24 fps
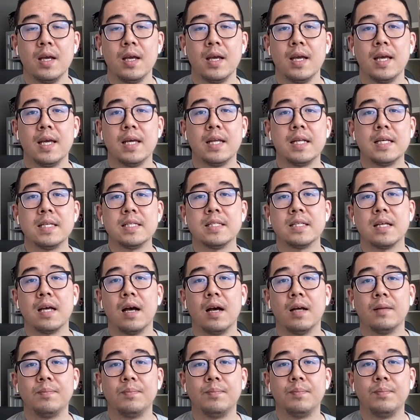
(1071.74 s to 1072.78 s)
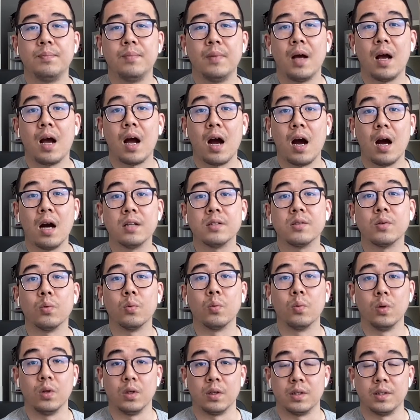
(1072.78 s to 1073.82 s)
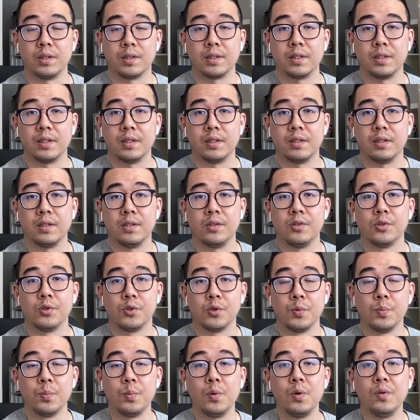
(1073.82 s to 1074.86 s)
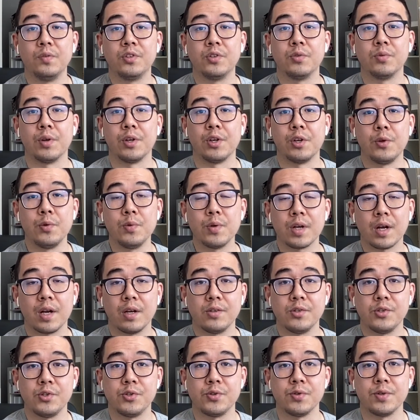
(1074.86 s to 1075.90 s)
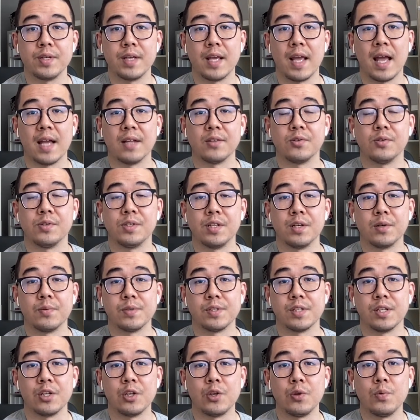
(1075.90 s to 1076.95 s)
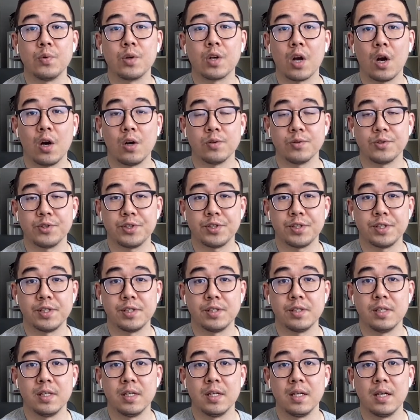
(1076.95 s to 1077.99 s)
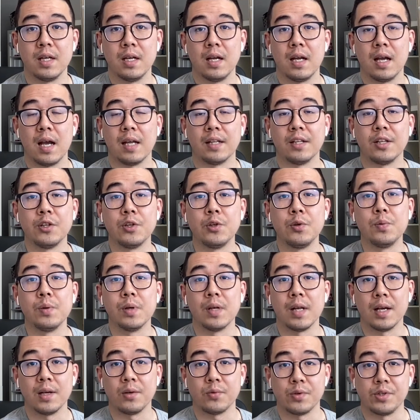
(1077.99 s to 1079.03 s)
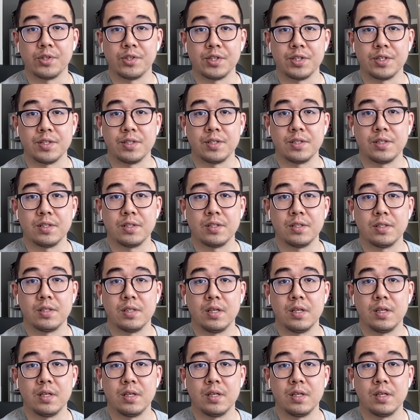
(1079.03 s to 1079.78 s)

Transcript: It is a hard work to move to a new country and to deal with the new culture and the new languages.